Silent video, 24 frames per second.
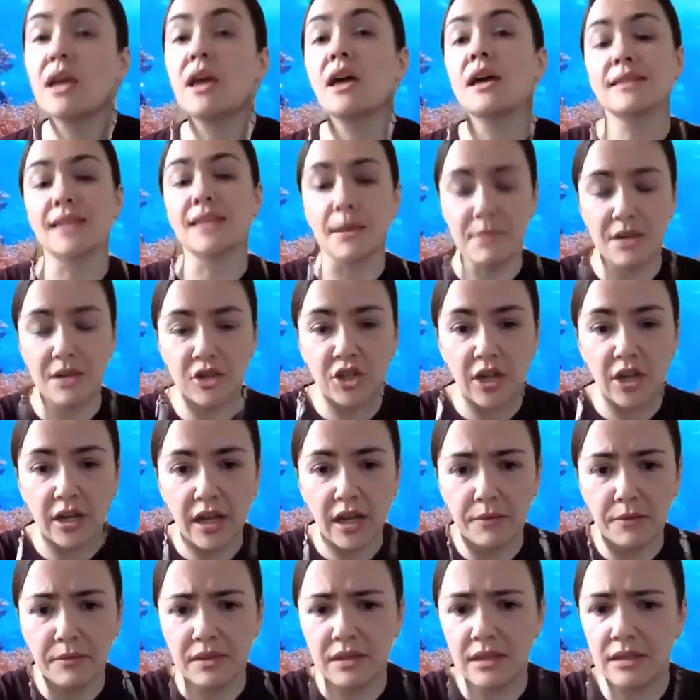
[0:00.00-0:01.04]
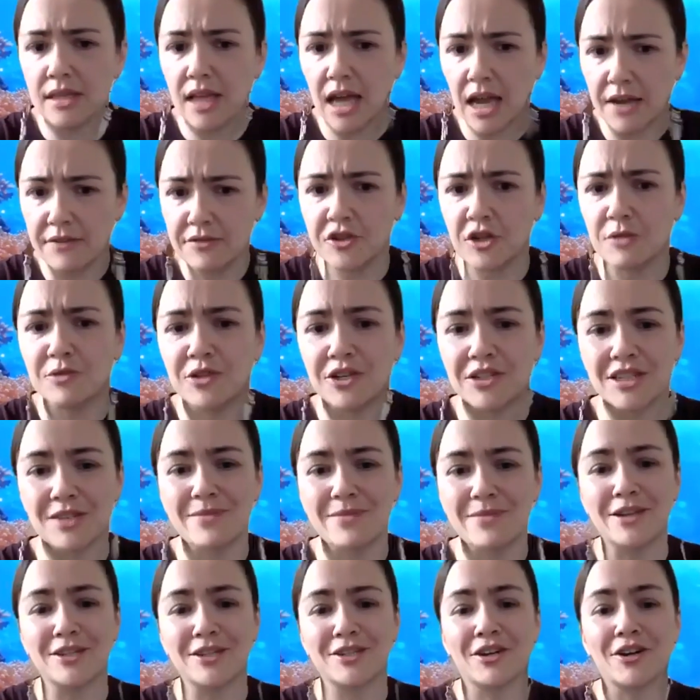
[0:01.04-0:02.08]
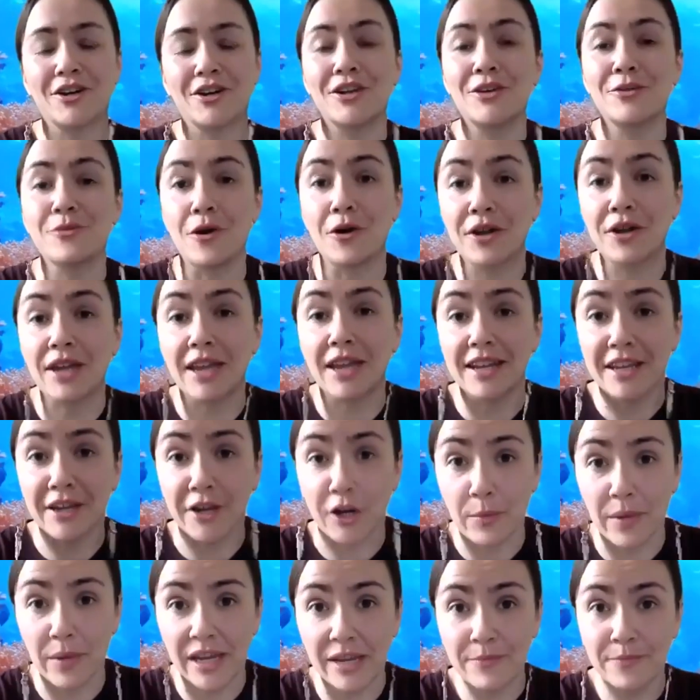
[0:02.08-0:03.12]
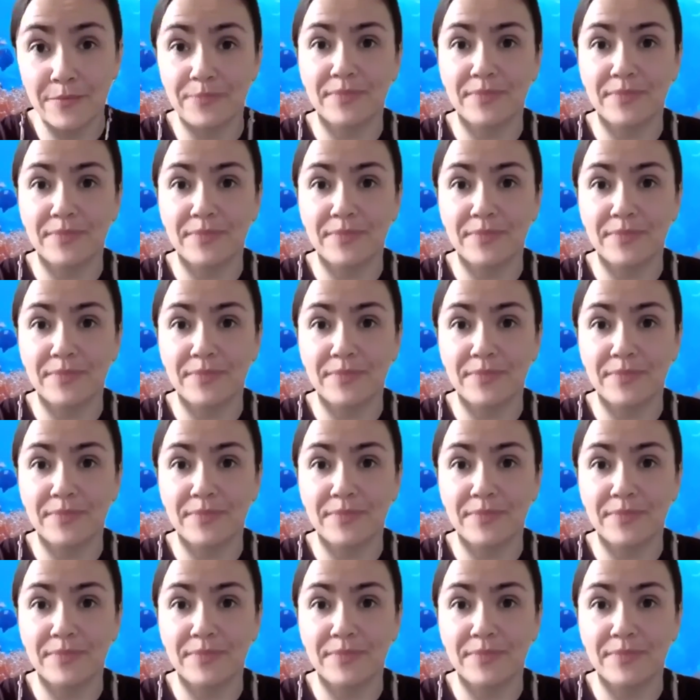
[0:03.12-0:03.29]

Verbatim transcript: Let me check in with this live stream just to make sure you all can hear me